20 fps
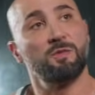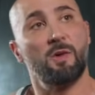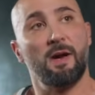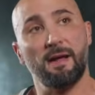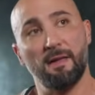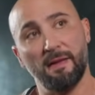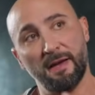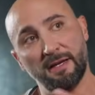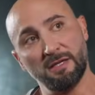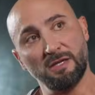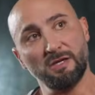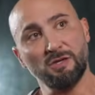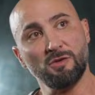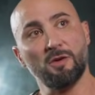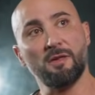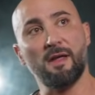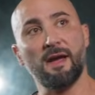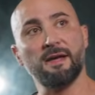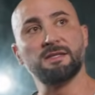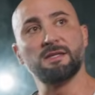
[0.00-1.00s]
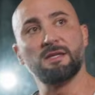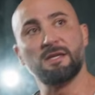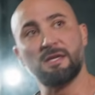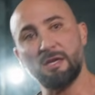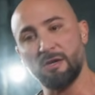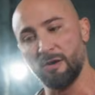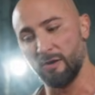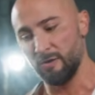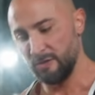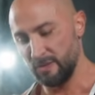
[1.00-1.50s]
why I like to utilize it
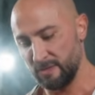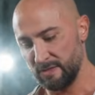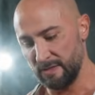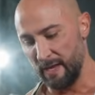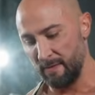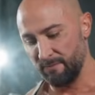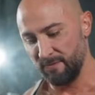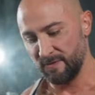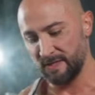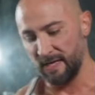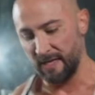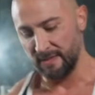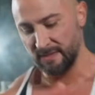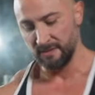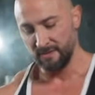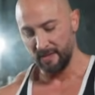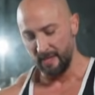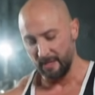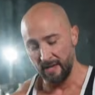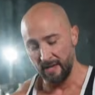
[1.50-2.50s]
here, just emphasizing that